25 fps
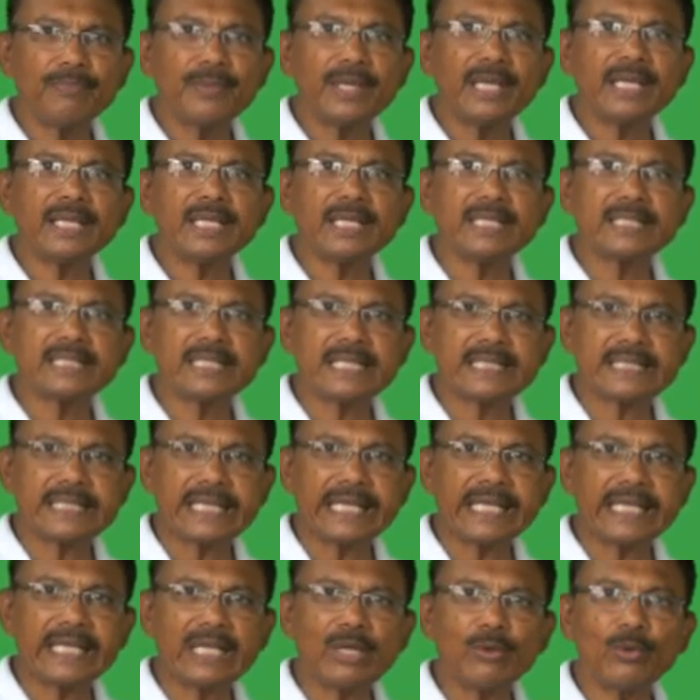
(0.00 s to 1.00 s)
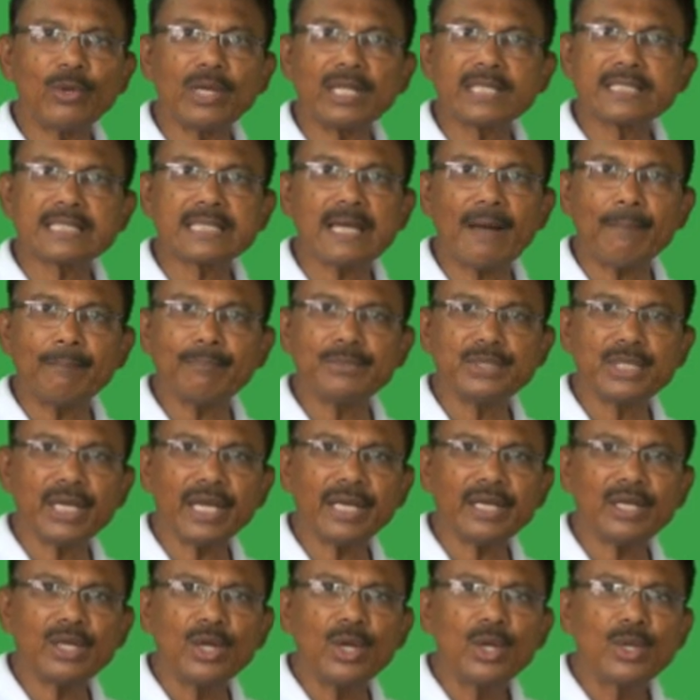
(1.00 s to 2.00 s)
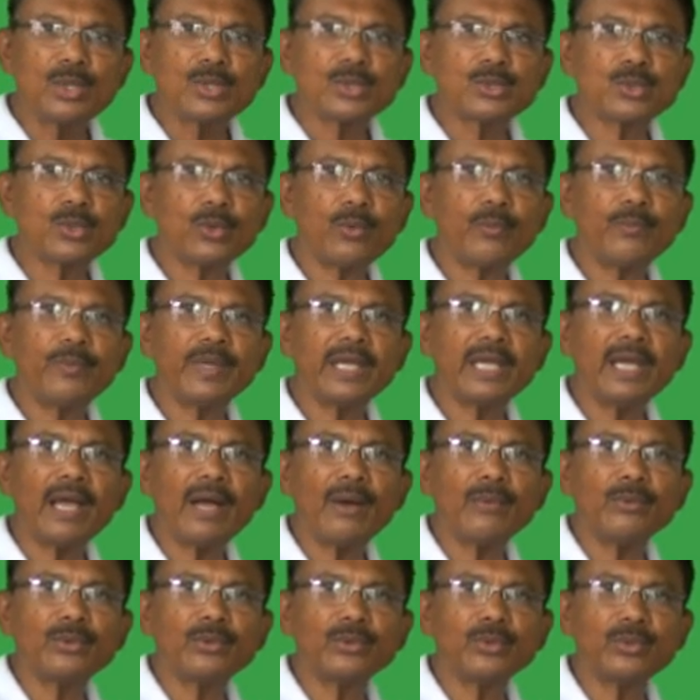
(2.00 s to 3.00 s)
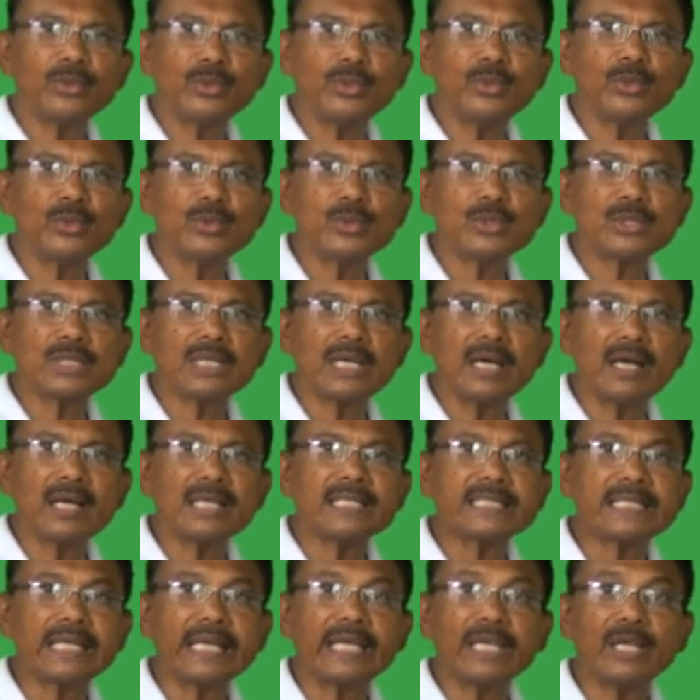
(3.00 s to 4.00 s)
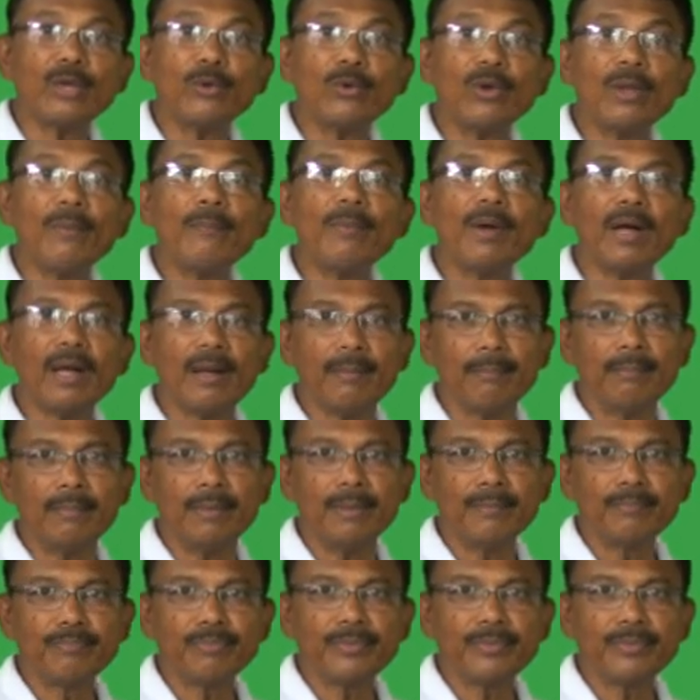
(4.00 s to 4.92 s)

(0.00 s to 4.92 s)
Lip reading: It is a singular subject, so we have to use a singular verb.